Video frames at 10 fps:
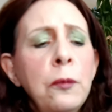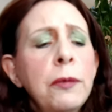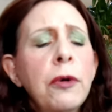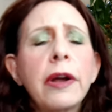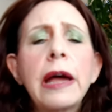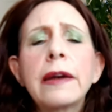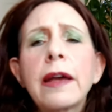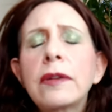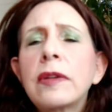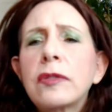We were kind of
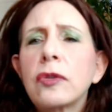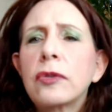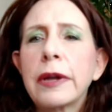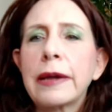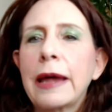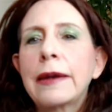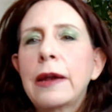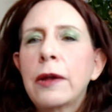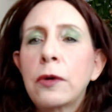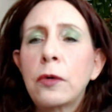concerned of
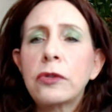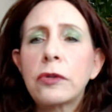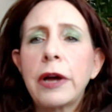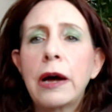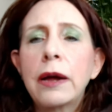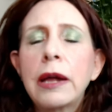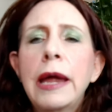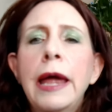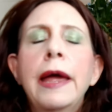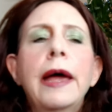getting an older dog,
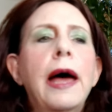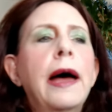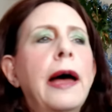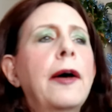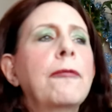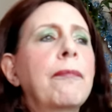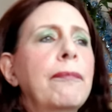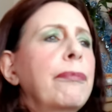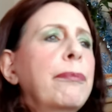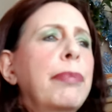
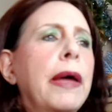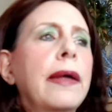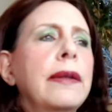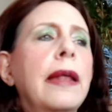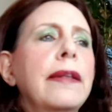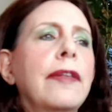um, but